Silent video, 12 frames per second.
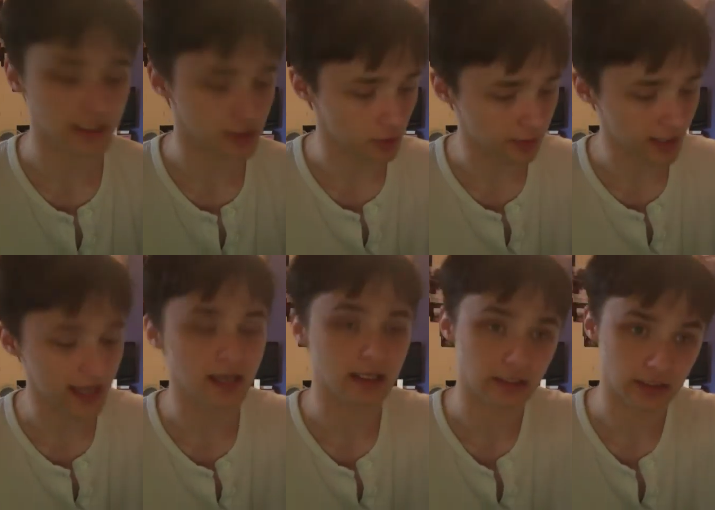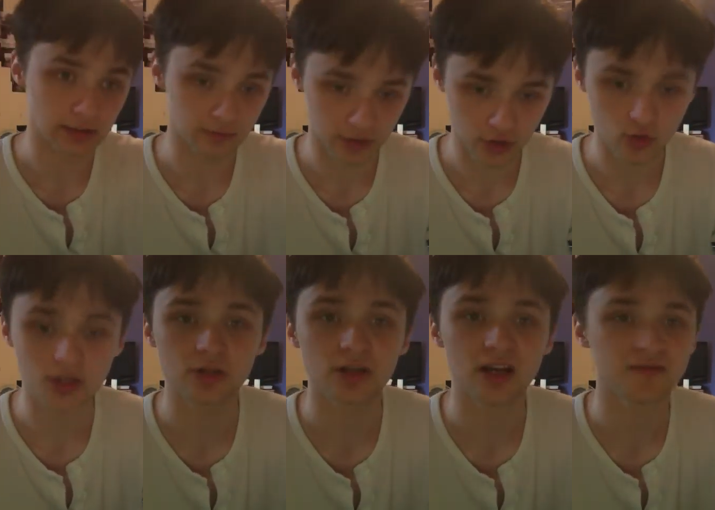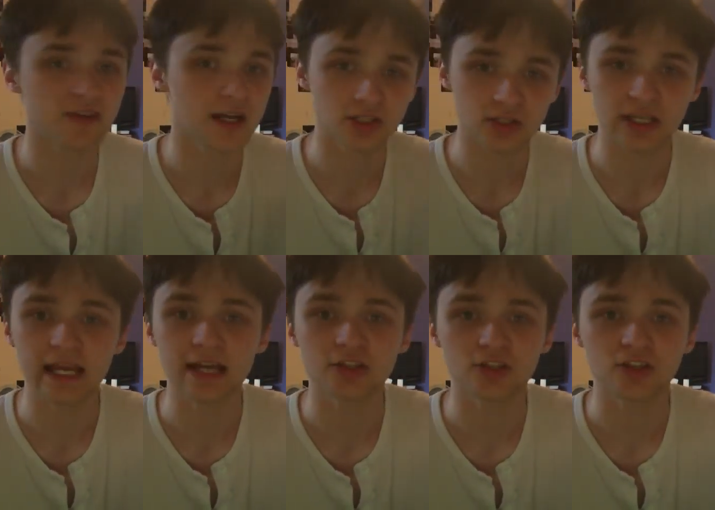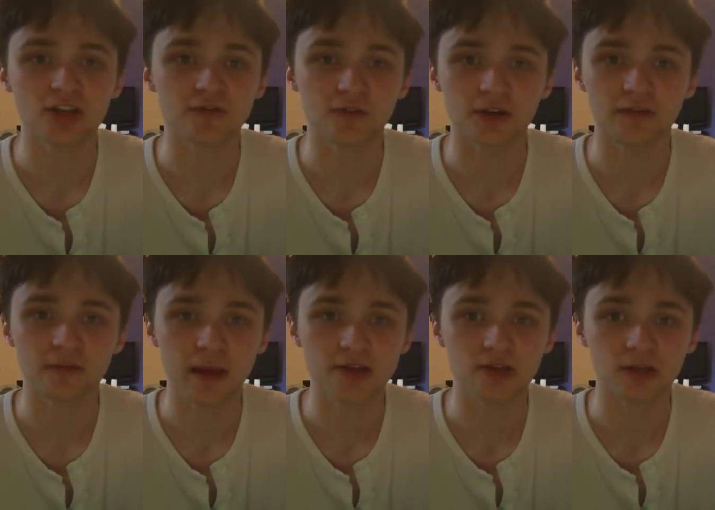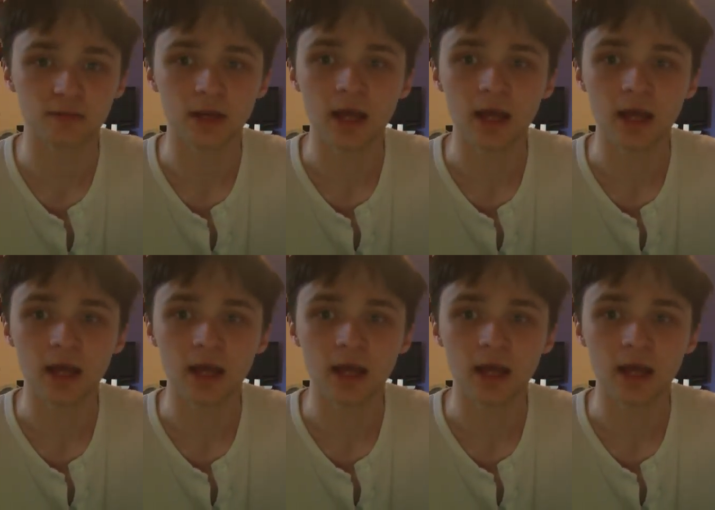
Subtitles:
You play it, and you can destroy it during your end phase, you can get to search for another pendulum,